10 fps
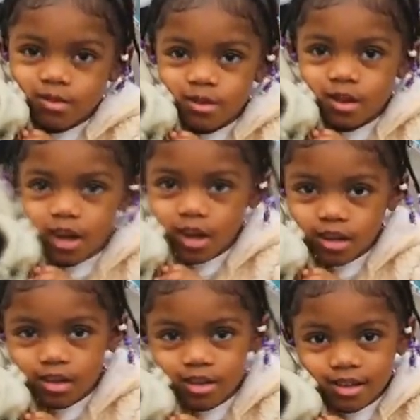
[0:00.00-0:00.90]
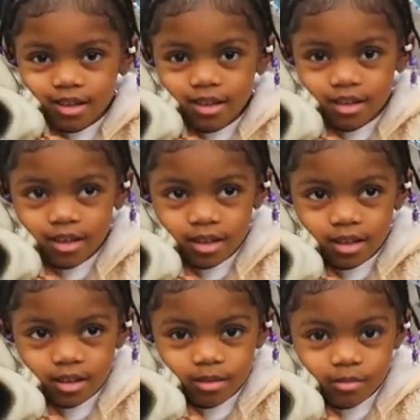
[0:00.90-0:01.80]
Cute.
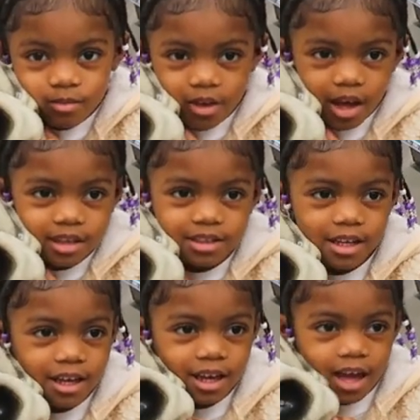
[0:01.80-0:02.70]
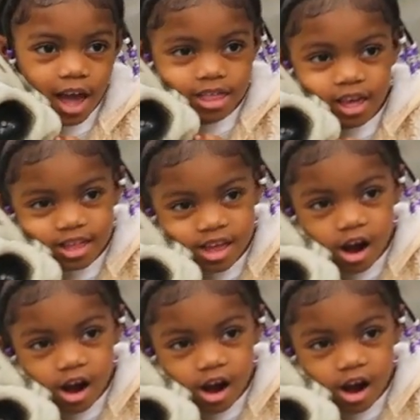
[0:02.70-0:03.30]
Let me see. Ready?